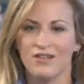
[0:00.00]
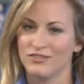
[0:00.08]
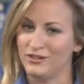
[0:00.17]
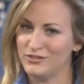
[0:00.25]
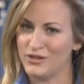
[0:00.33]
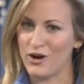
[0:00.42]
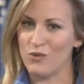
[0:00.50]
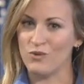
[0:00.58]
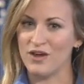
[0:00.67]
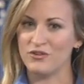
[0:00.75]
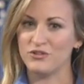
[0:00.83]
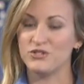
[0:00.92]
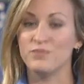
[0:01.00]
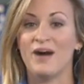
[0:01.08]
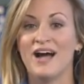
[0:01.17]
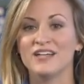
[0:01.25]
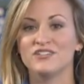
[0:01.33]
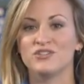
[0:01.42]
They'll know whether to
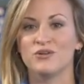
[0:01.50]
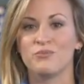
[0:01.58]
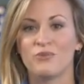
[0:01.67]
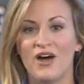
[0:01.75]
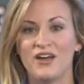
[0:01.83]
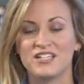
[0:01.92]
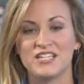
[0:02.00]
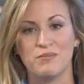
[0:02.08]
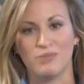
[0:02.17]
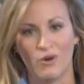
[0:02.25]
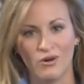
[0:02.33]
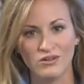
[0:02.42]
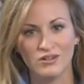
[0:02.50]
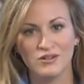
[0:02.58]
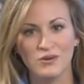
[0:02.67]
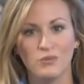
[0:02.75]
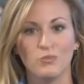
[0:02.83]
buy a certain product in bulk